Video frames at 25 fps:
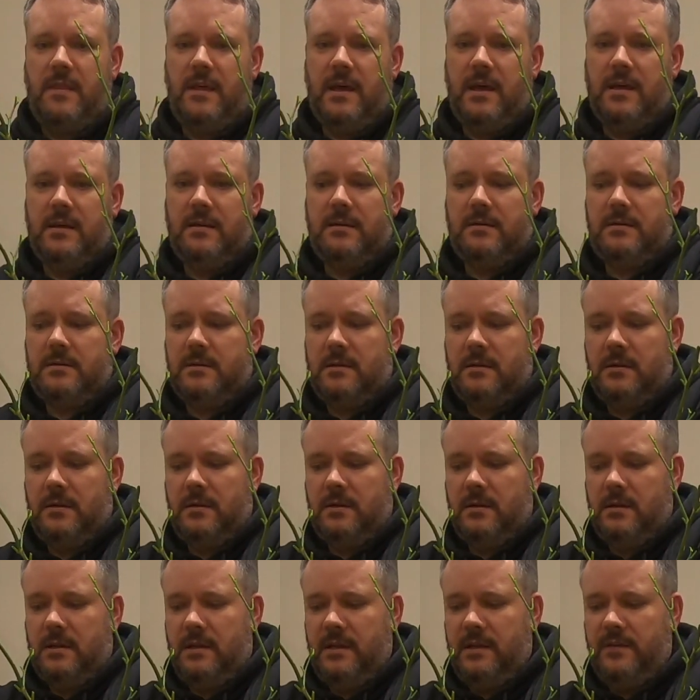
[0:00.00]
that
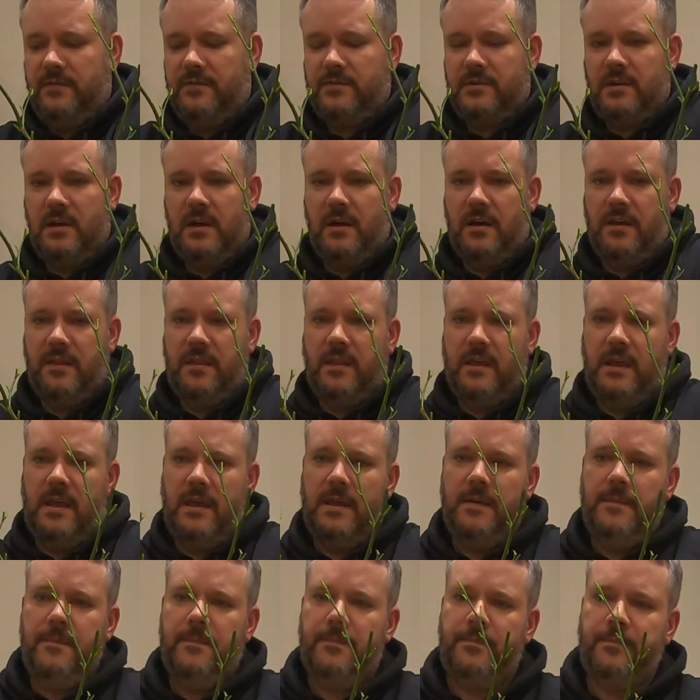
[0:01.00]
leaf scar
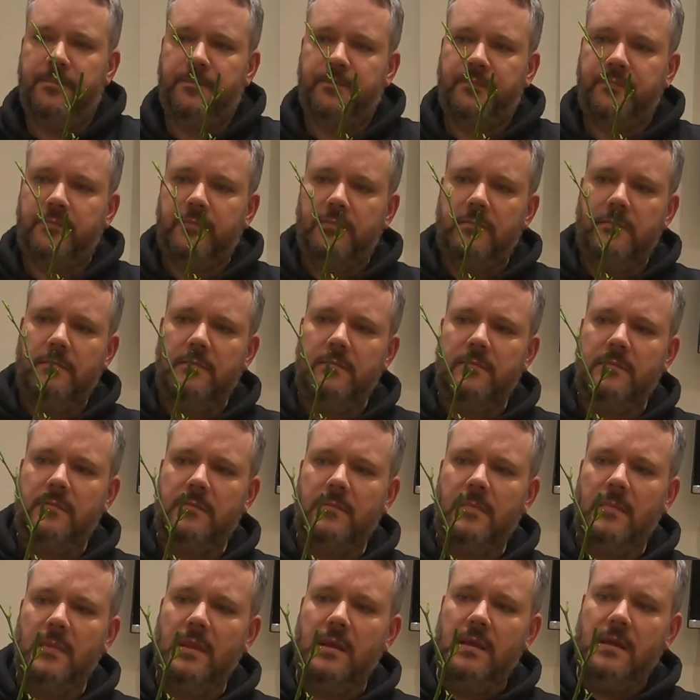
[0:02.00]
there,
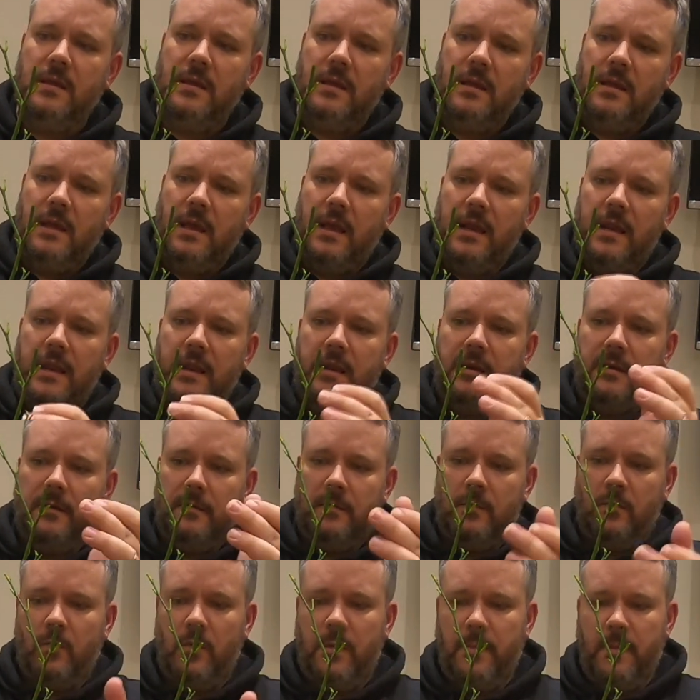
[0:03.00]
and
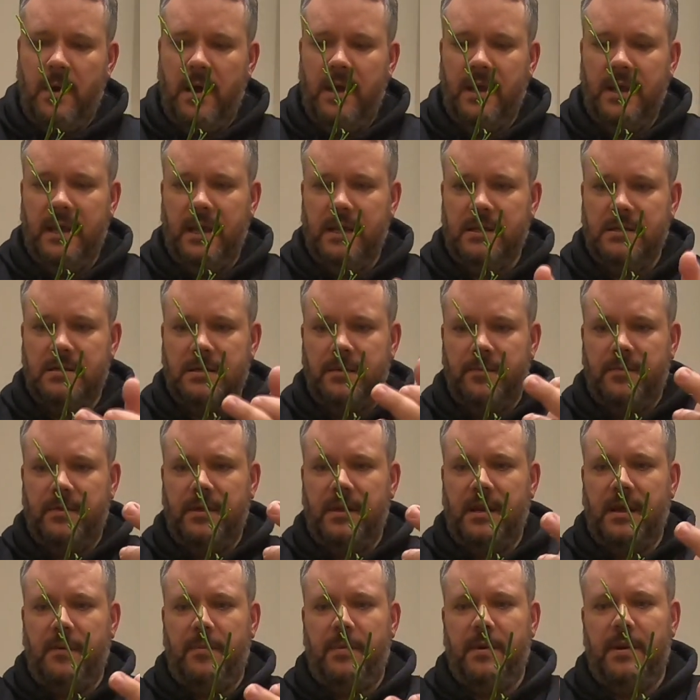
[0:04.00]
then we might get
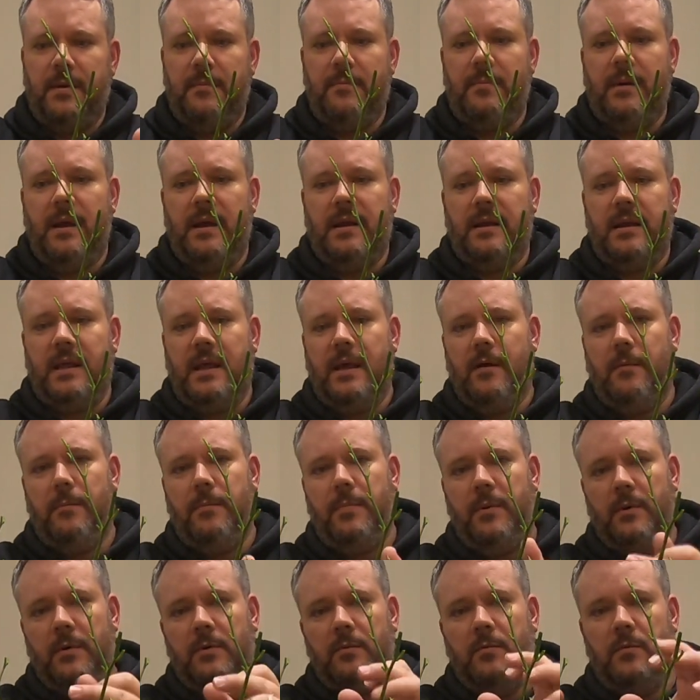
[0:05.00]
something happening back down,
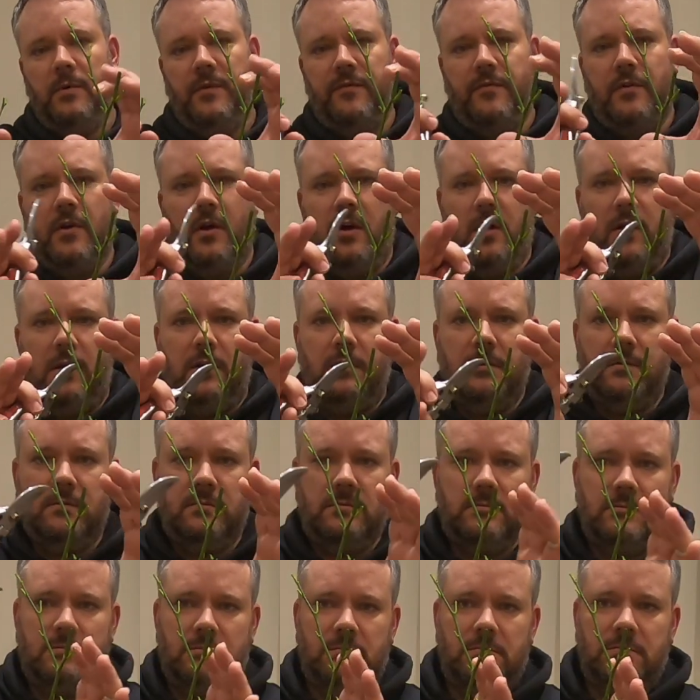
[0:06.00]
but we've got
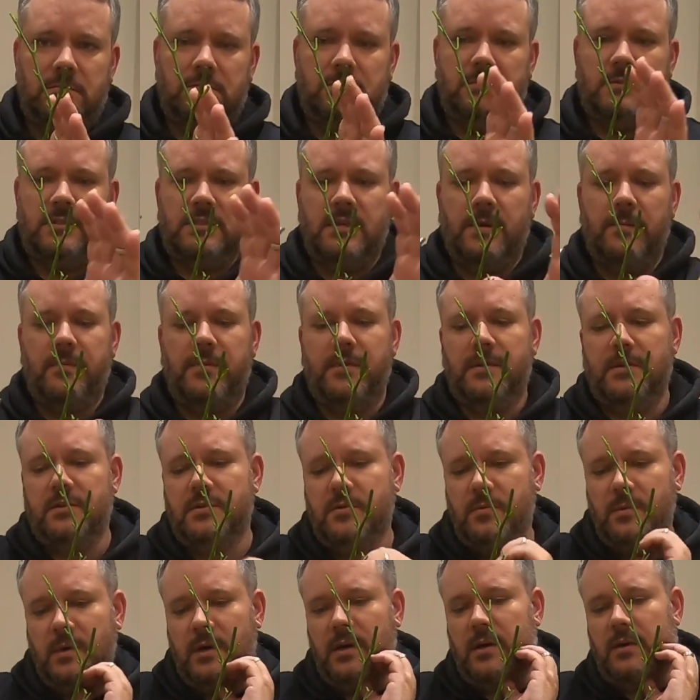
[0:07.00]
something
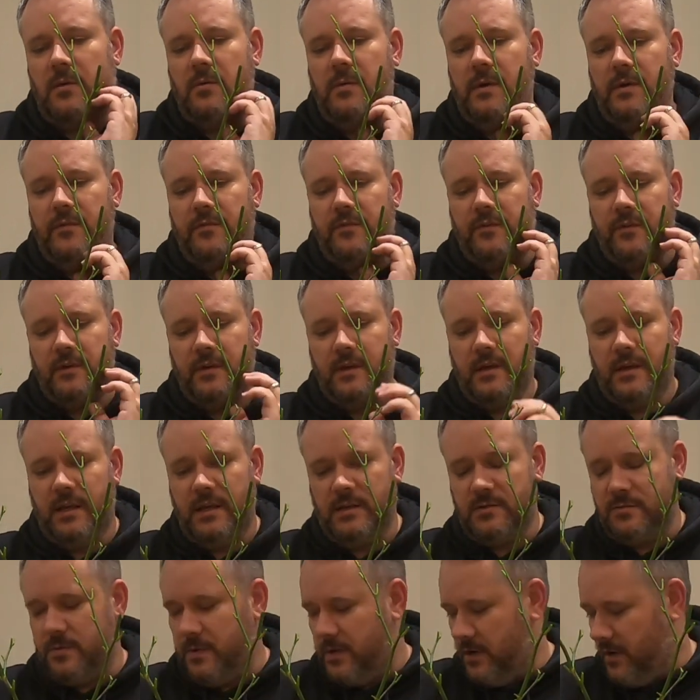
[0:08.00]
to work with
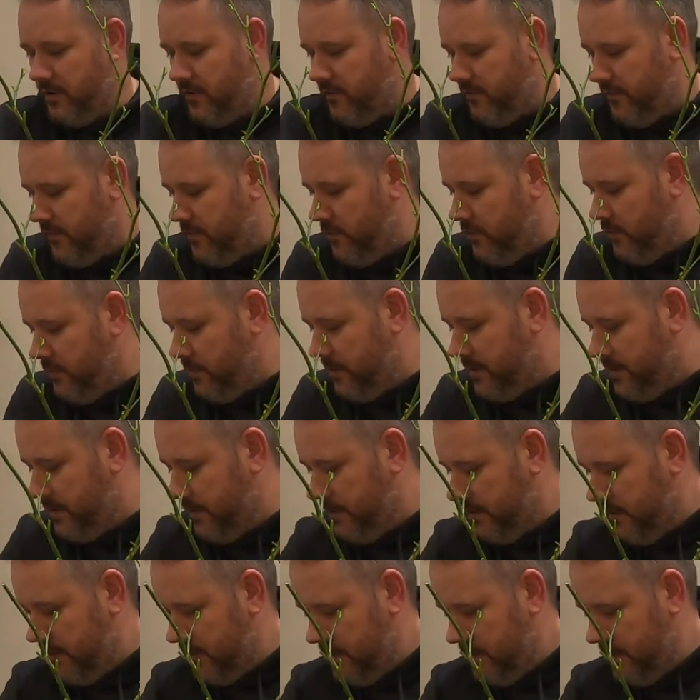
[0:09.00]
as we go forward.